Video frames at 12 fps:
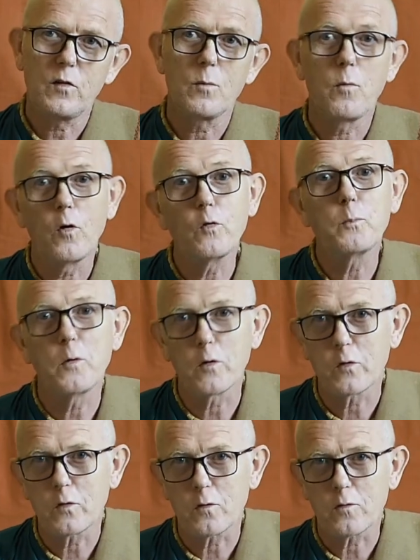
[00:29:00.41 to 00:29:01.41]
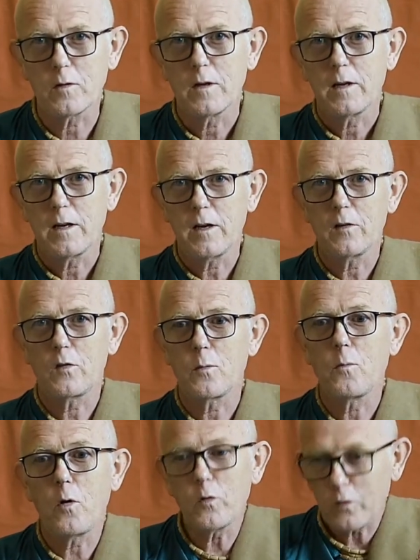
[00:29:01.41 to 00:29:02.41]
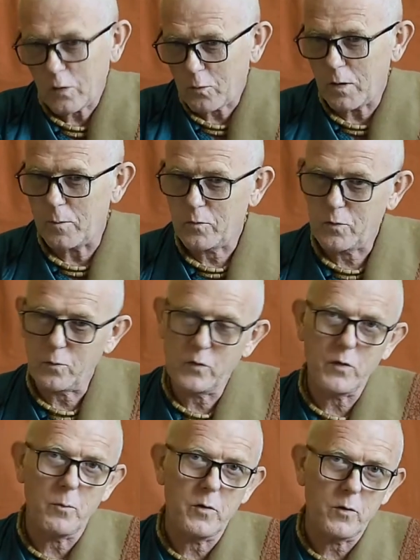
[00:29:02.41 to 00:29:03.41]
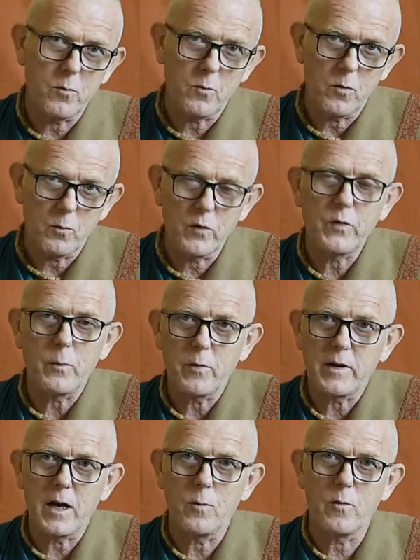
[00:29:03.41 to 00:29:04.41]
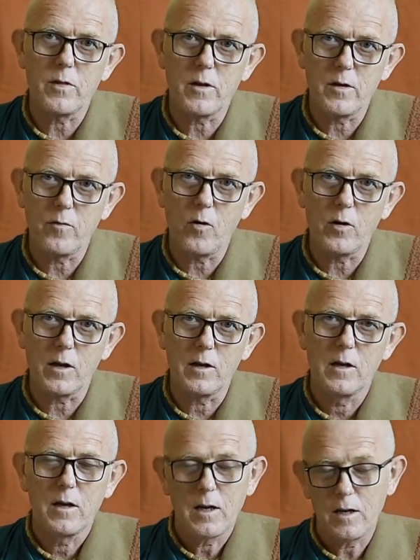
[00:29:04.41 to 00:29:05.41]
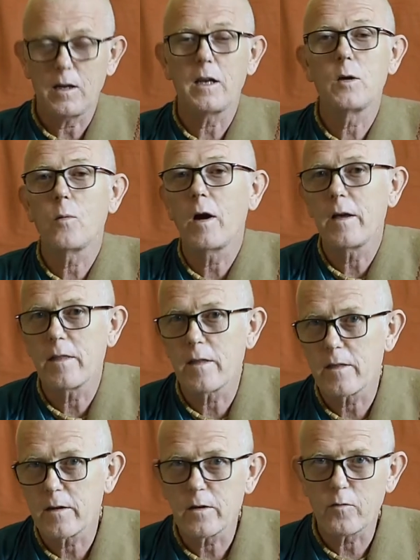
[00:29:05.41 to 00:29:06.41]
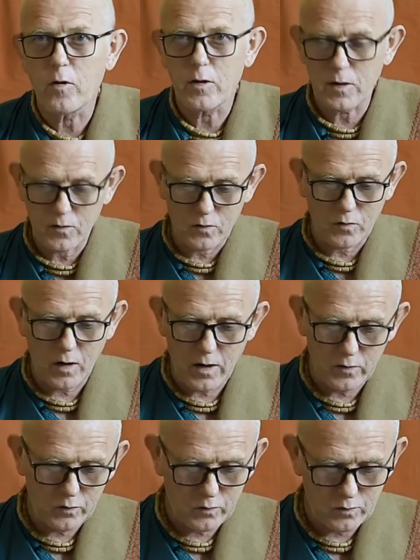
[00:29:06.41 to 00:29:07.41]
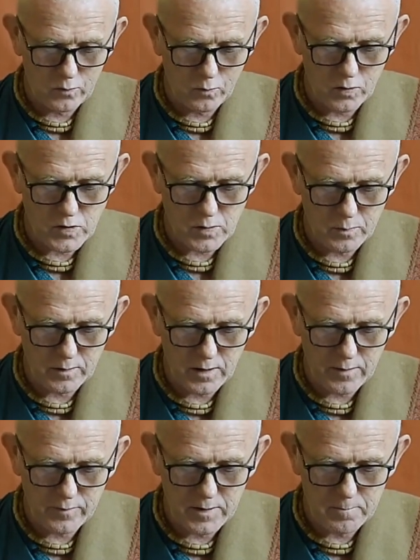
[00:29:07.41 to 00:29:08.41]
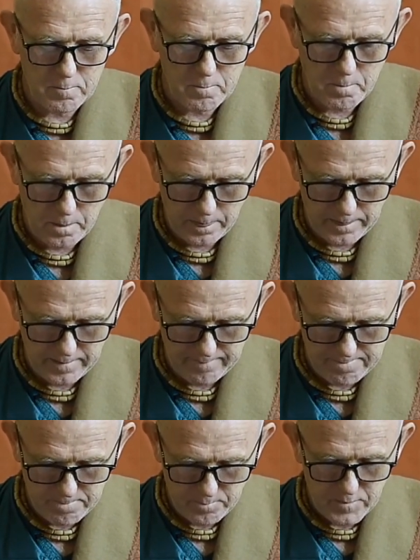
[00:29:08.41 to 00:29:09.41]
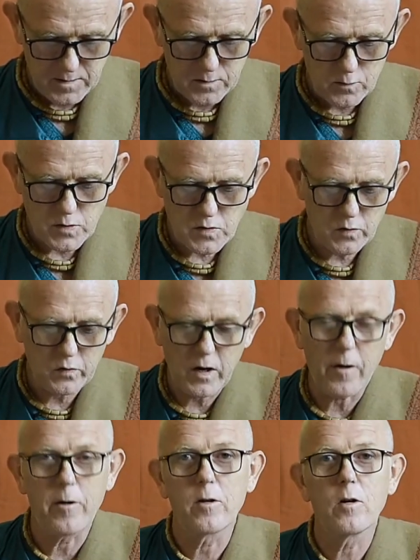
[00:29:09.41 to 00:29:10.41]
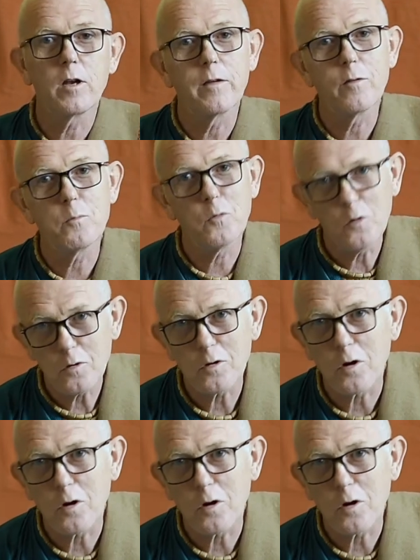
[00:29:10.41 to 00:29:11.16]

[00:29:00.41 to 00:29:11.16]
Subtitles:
is the most personal. He is the most equipped to reciprocate with the devotee in any way that the devotee desires to worship and love him. Krishna is carrying on even more